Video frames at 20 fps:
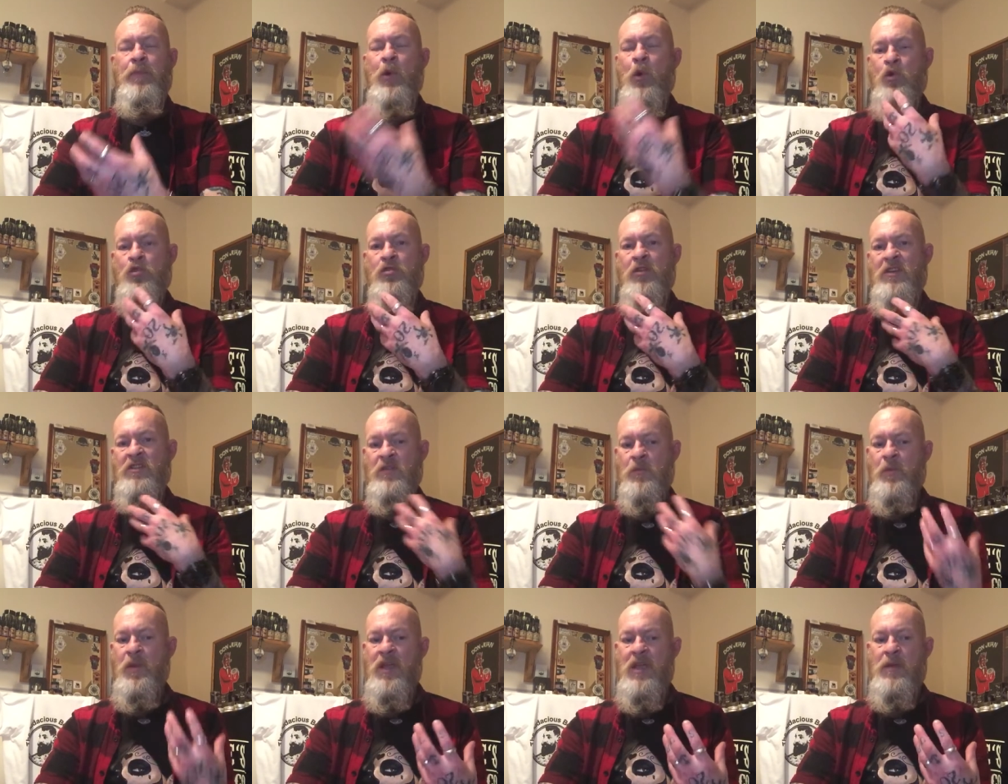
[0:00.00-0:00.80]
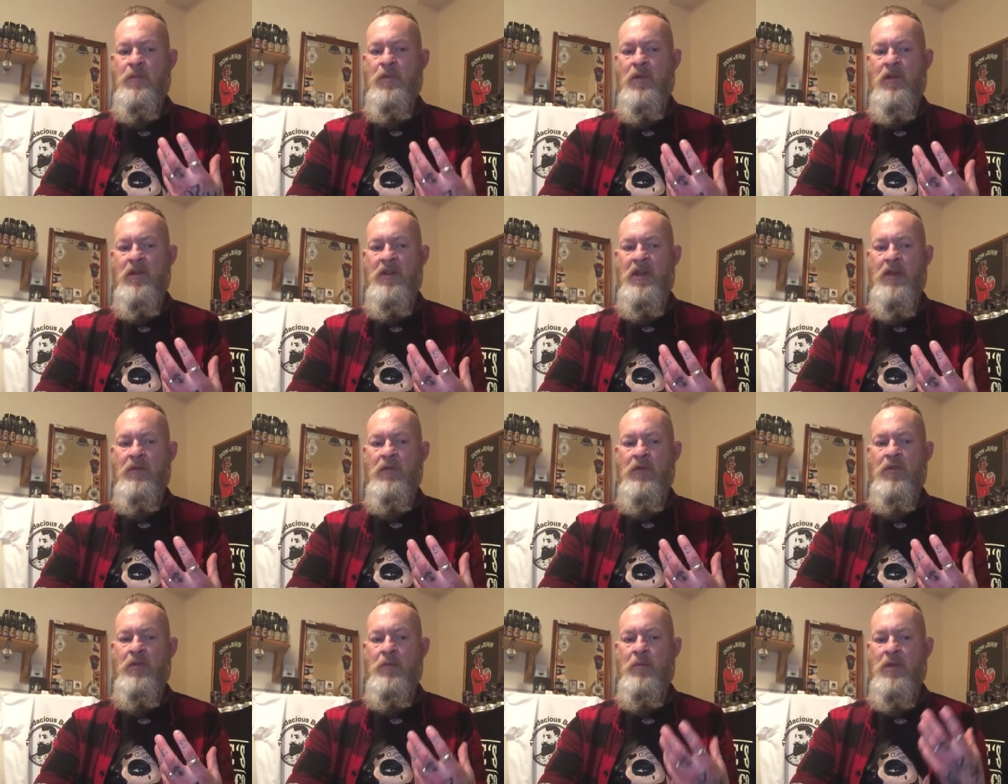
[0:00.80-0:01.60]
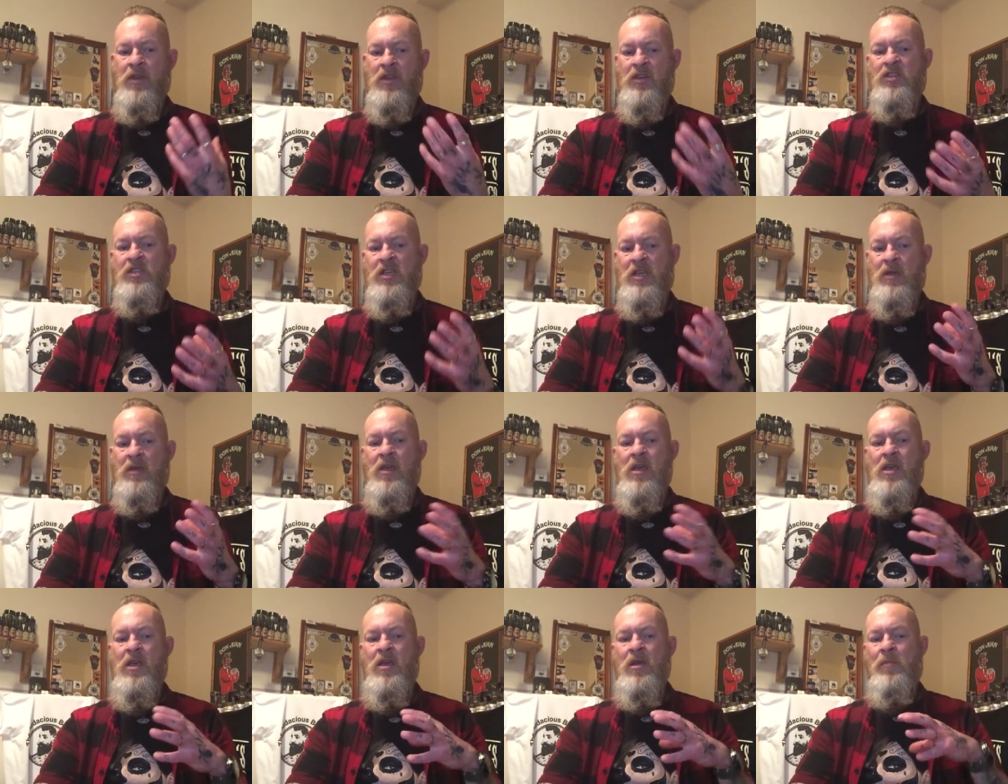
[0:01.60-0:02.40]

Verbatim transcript: portraits of people and everything because she